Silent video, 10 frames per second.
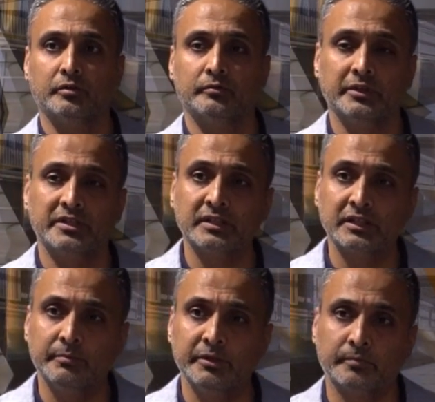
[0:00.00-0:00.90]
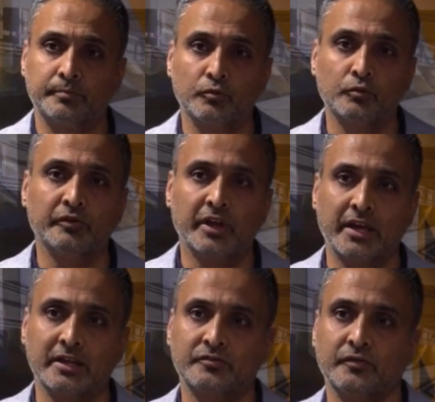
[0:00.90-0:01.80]
recently been approved
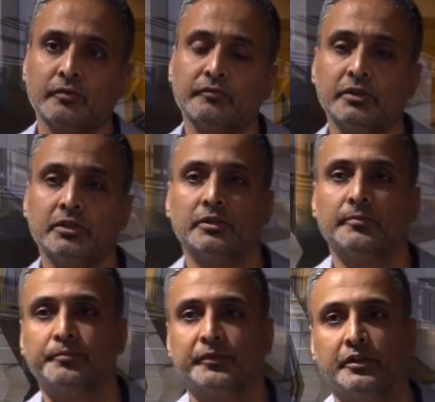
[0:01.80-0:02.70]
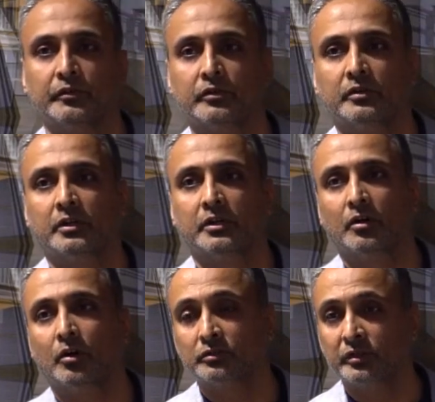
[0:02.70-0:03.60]
as one of the
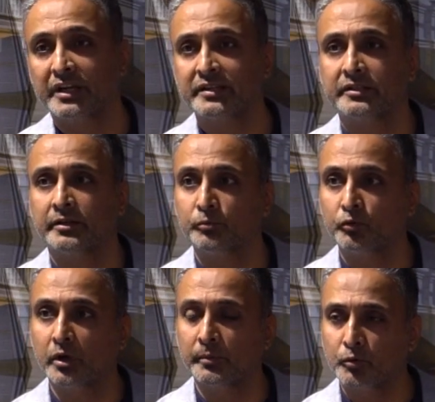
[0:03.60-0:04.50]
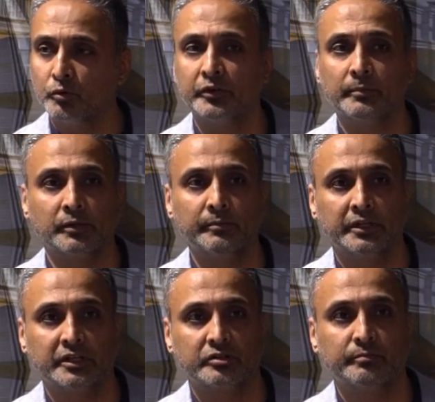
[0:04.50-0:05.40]
authorized and approved
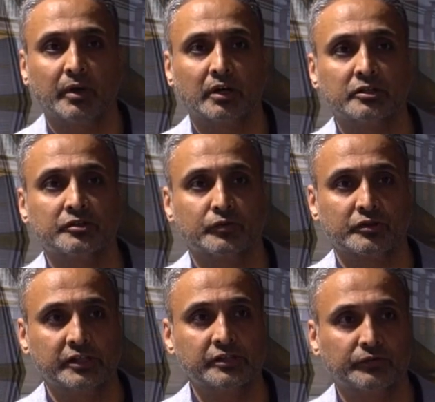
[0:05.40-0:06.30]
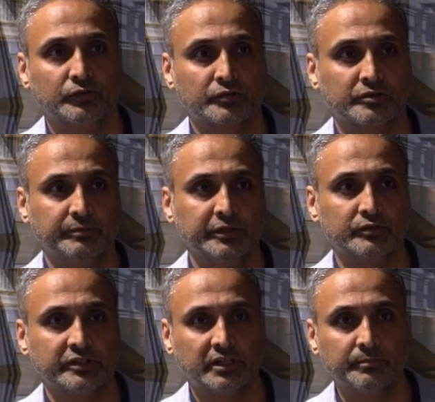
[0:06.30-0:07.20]
implementation partners for Salesforce
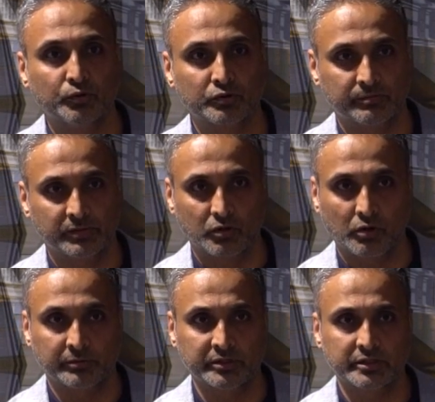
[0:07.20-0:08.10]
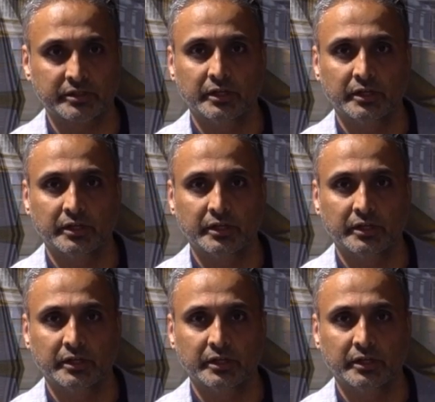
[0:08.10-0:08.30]
B2C Composable Commerce.